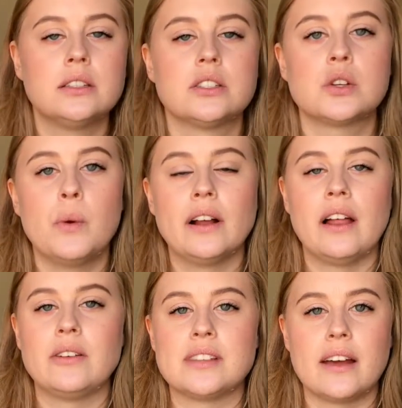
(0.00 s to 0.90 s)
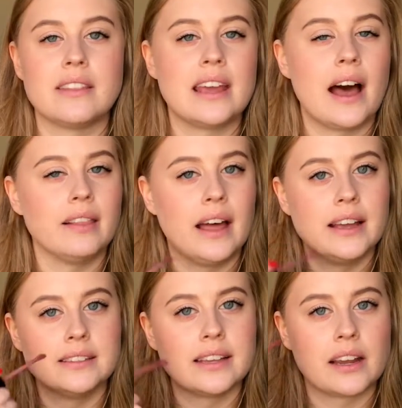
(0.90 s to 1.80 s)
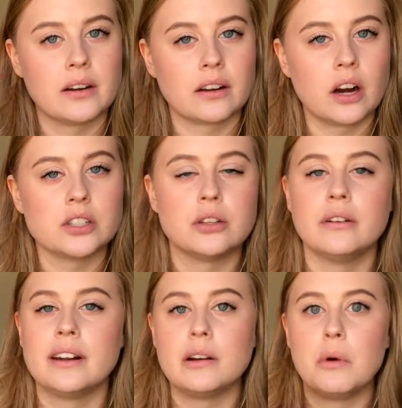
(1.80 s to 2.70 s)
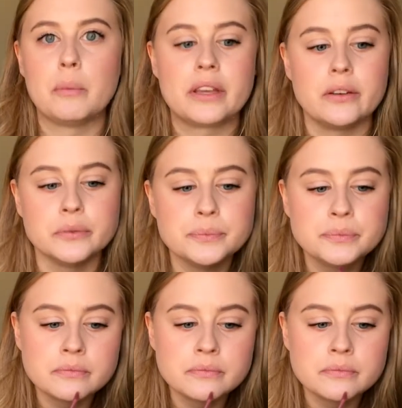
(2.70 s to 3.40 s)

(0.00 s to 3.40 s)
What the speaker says: squiggle outside the lines like in a cartoon and it won't be cute.